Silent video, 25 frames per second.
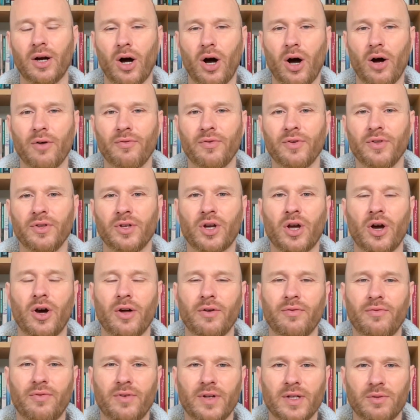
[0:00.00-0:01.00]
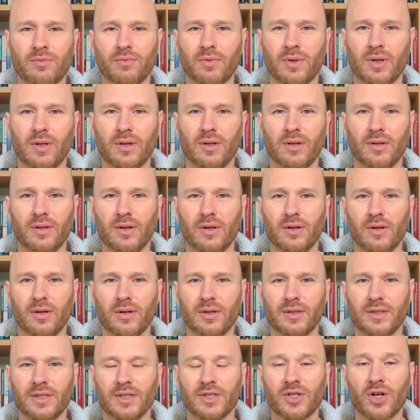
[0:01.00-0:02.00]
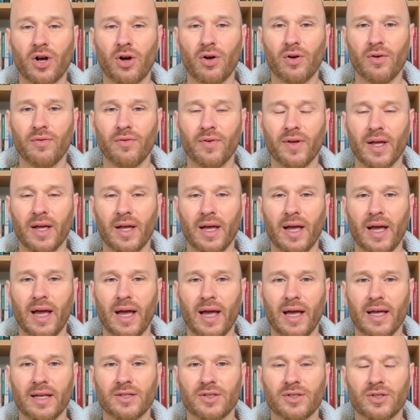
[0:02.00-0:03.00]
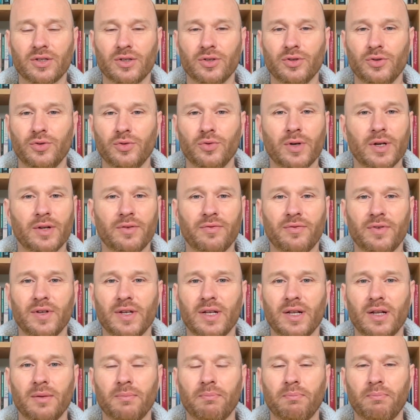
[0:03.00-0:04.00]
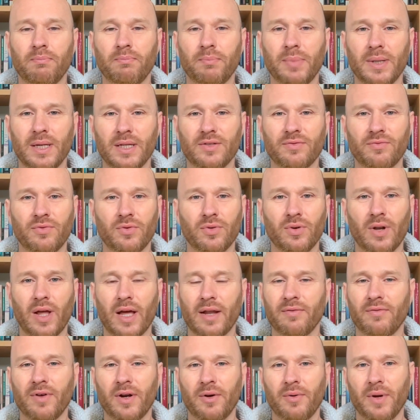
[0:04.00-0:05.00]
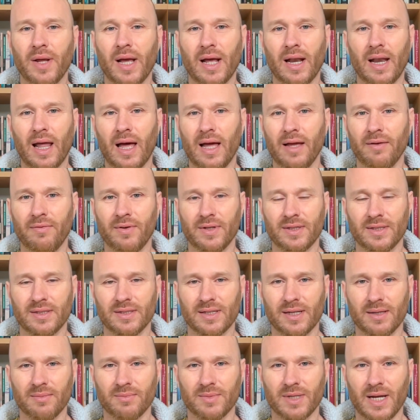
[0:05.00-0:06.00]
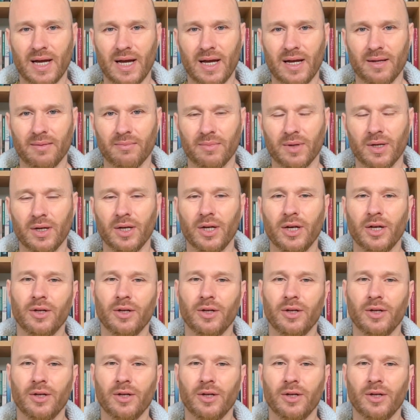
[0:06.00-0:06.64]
often the conflict will dissolve, as you can feel peaceful and very alive at the same time.